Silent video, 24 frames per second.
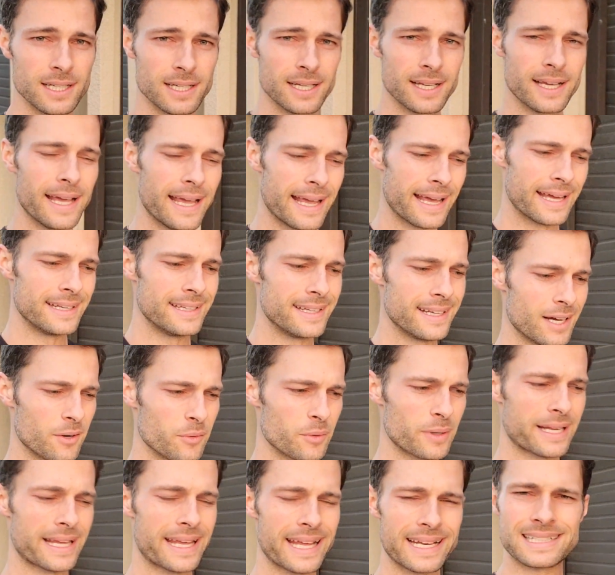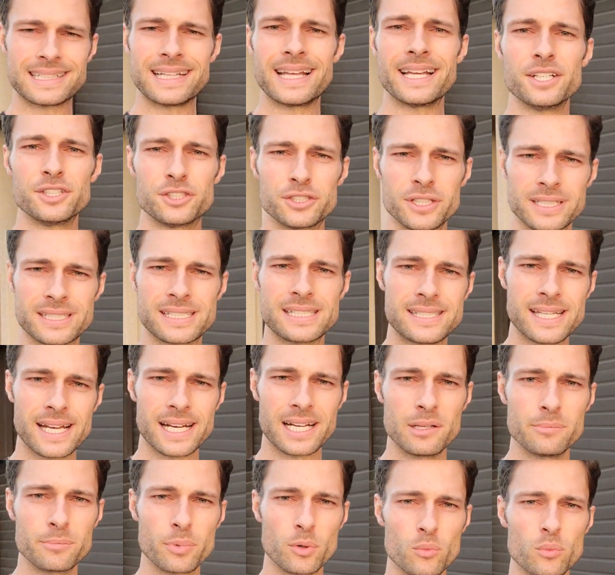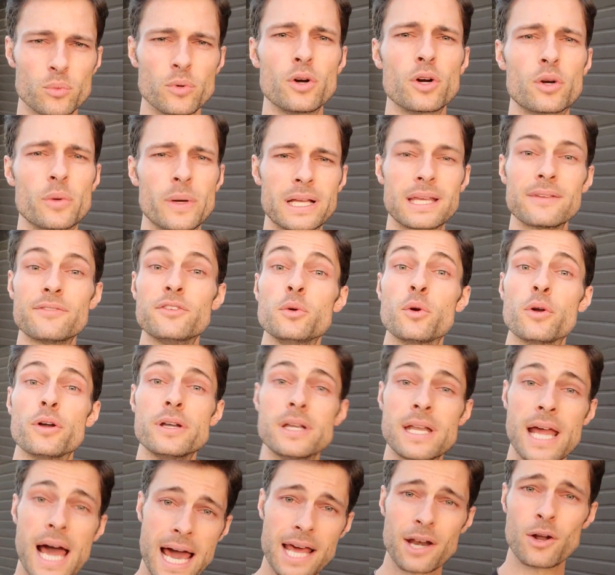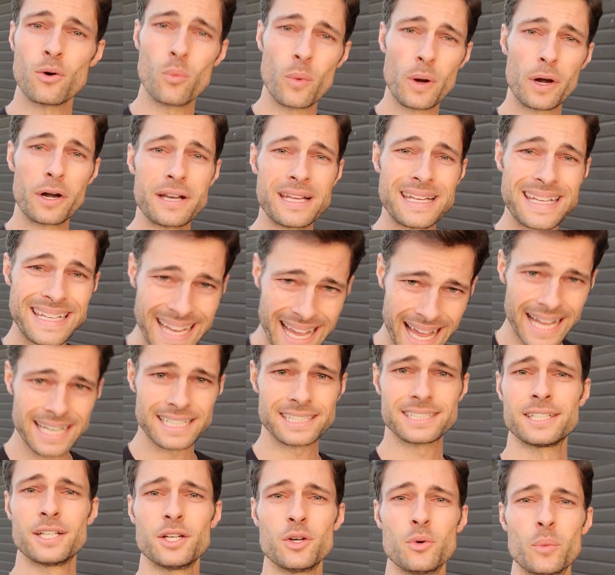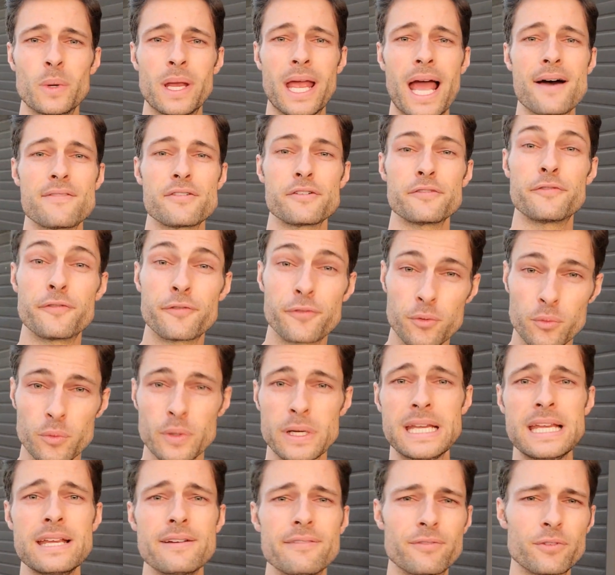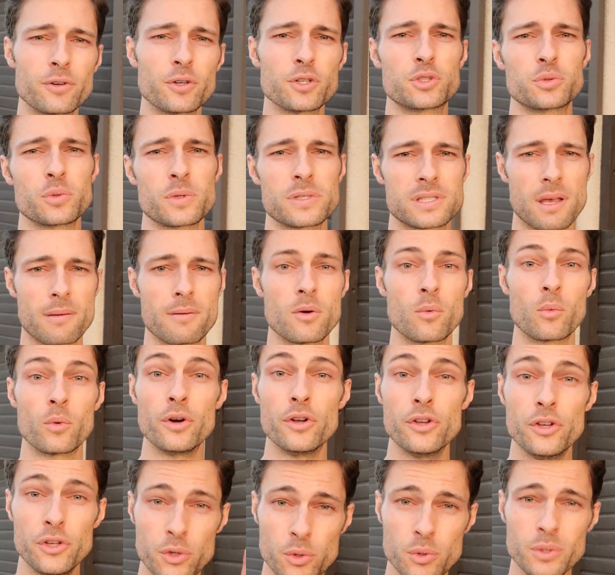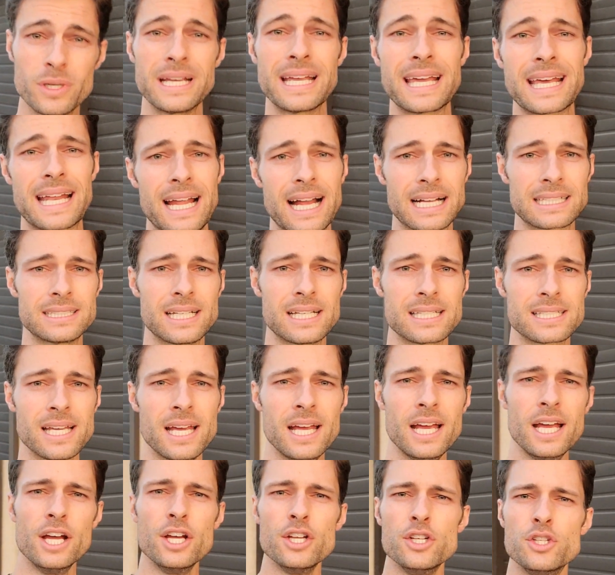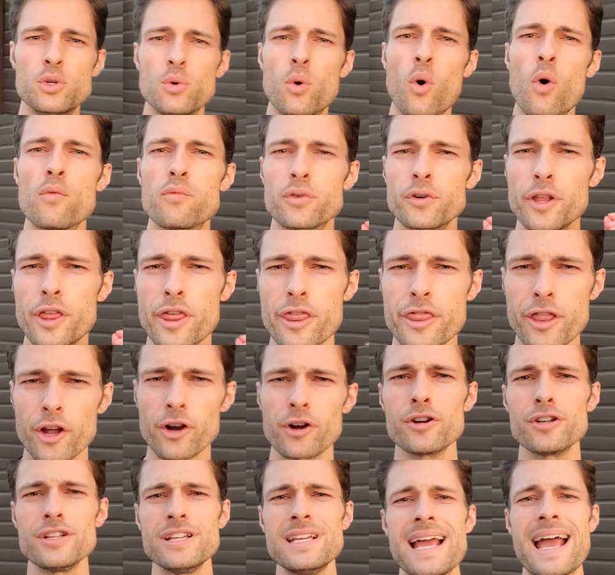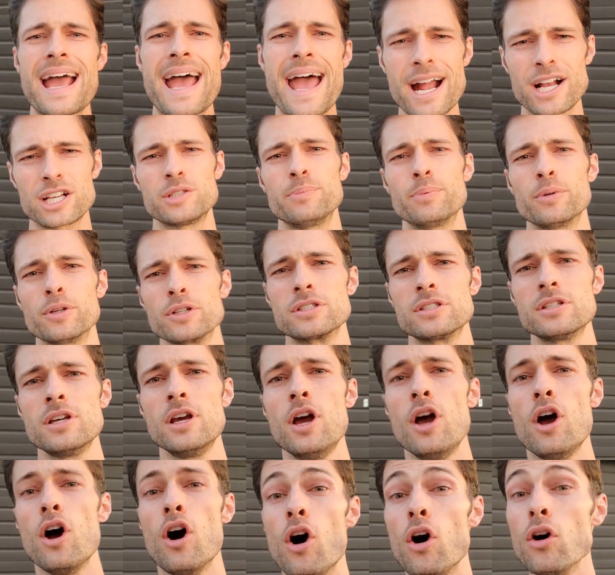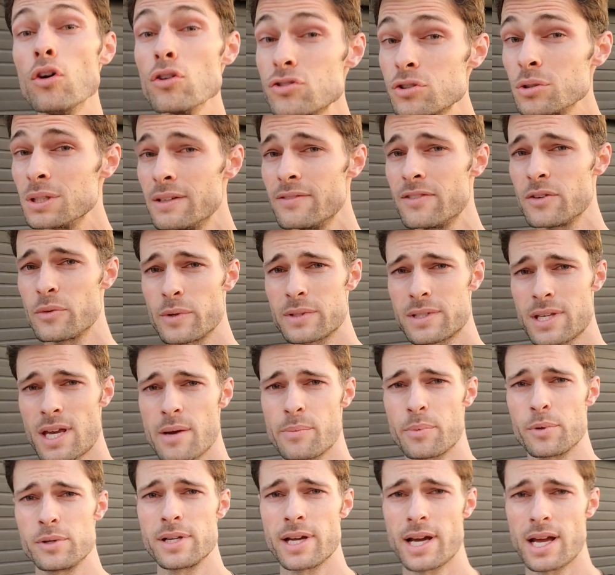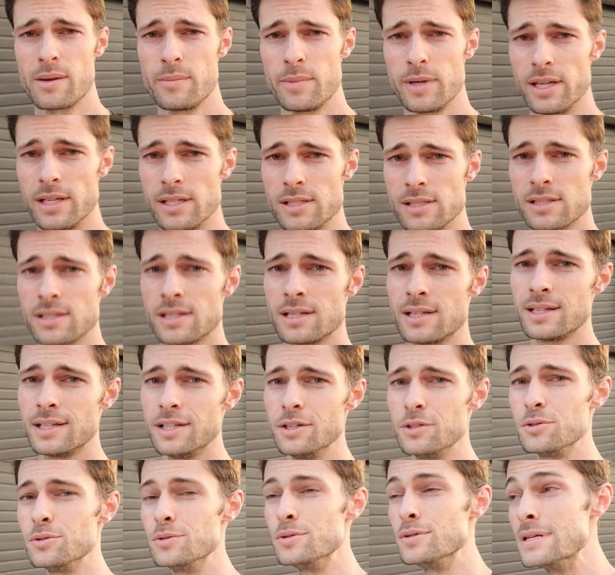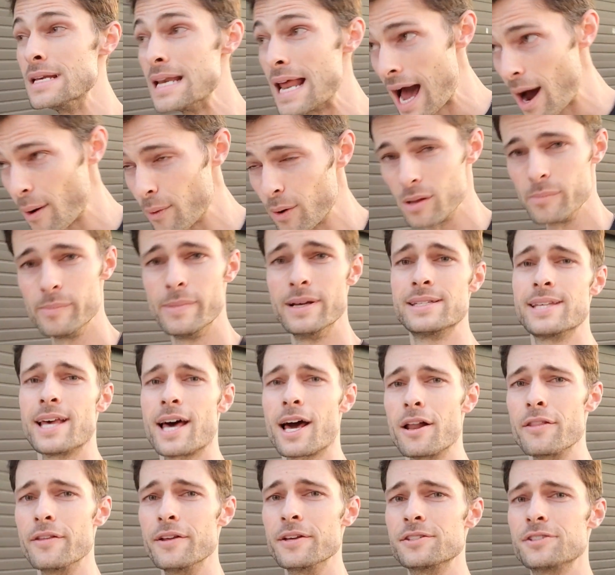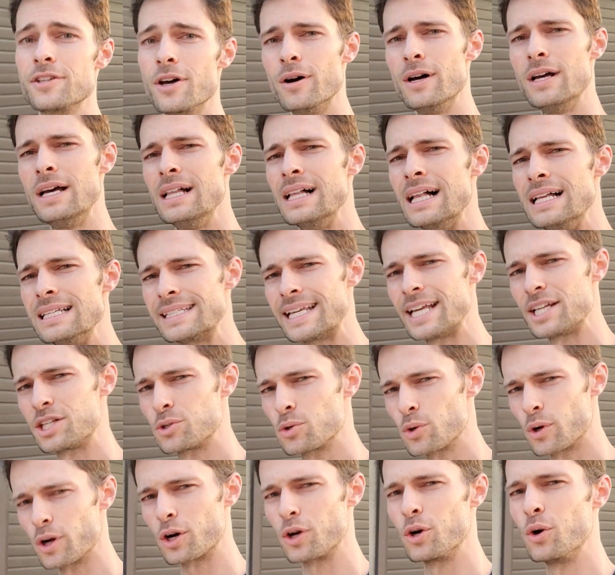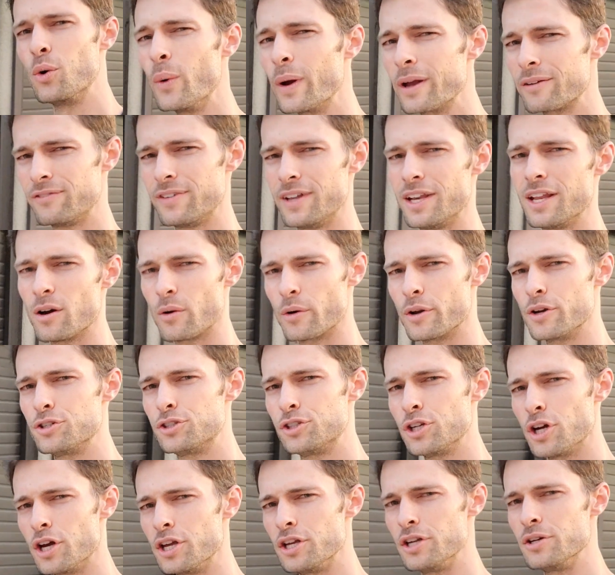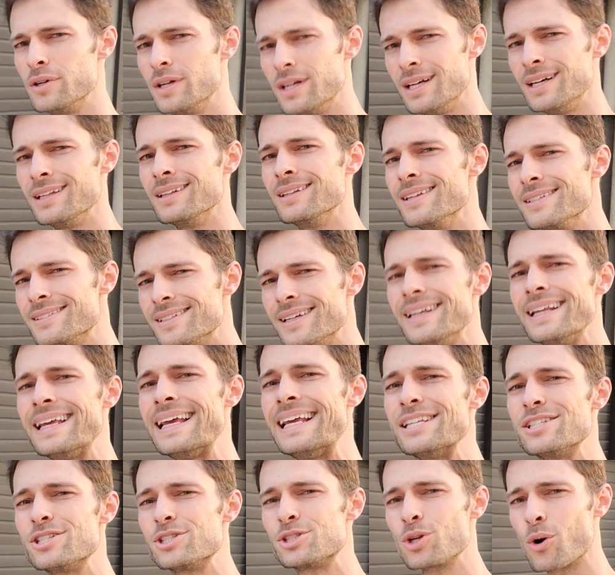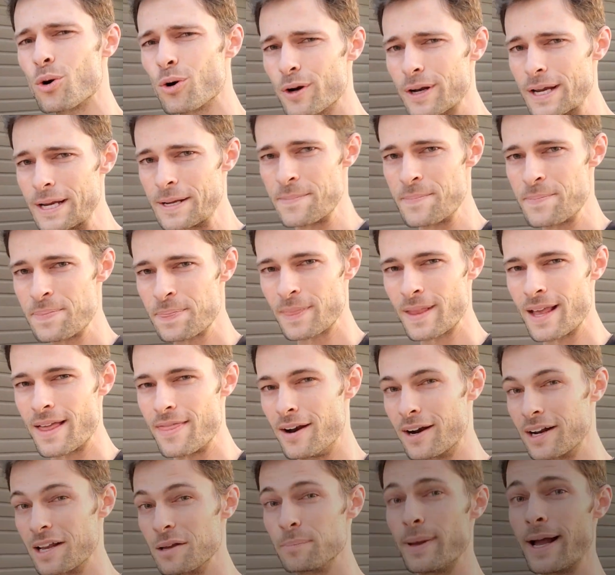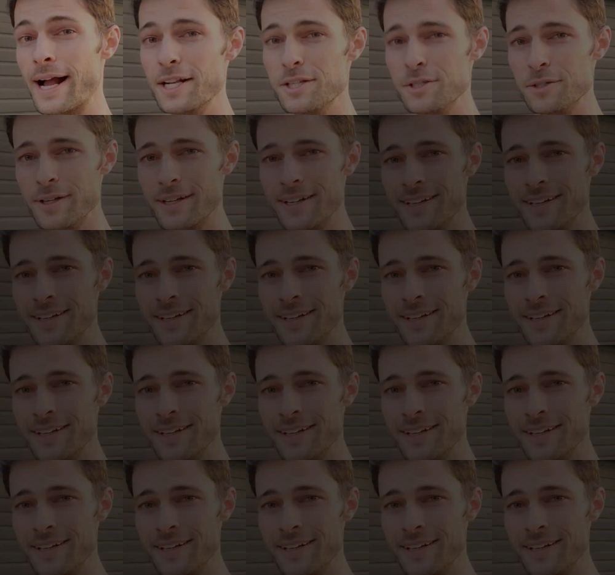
And uh, we're gonna get to that in just a second, but real quick, if you are not aware yet, we have a free virtual summit where you can get access to over 30 experts also living with type 1 diabetes. You do not wanna miss out on this. So let's get to our quick video I wanna show you, listen to his story, and then I'll get back to you.